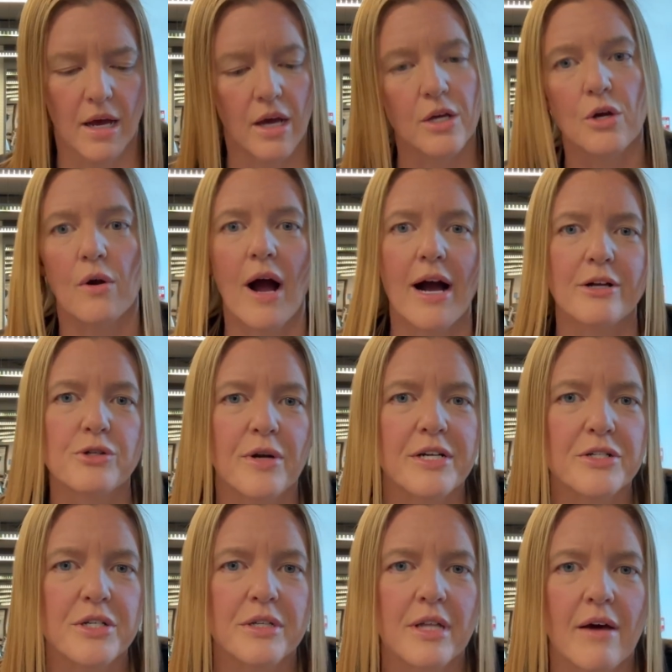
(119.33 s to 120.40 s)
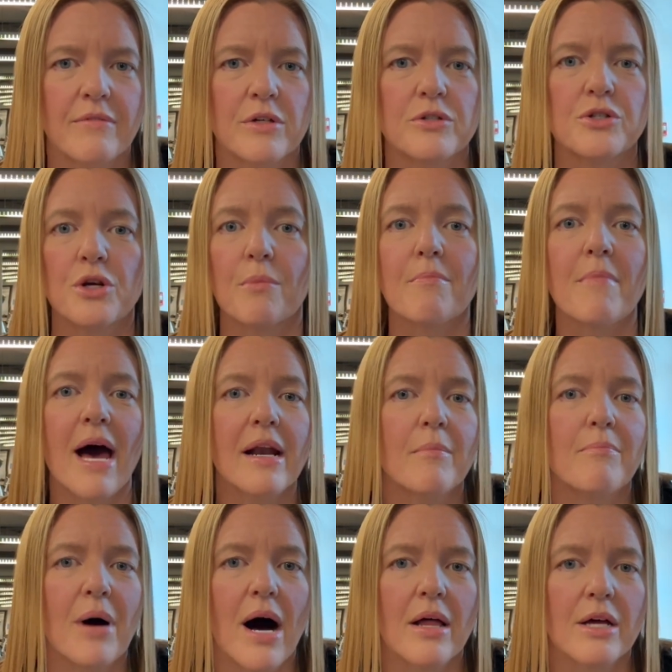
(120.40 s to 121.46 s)
your hydration levels, your
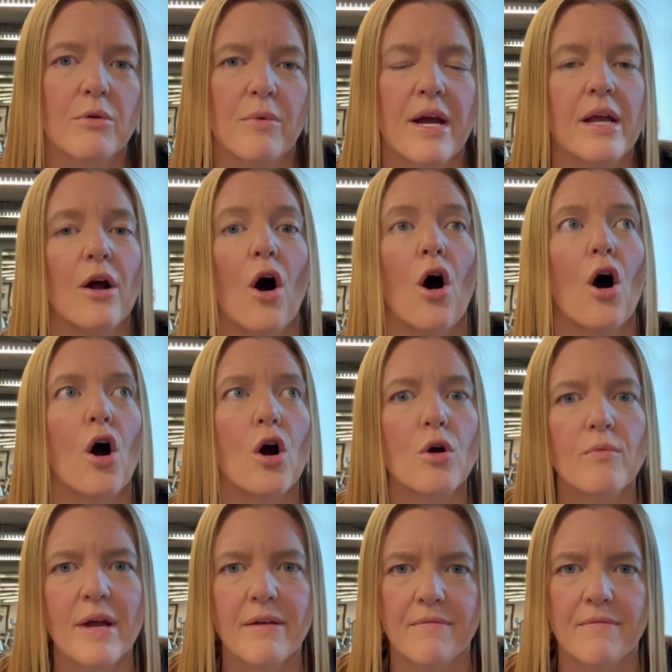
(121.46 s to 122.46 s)
metabolic rate, heart rate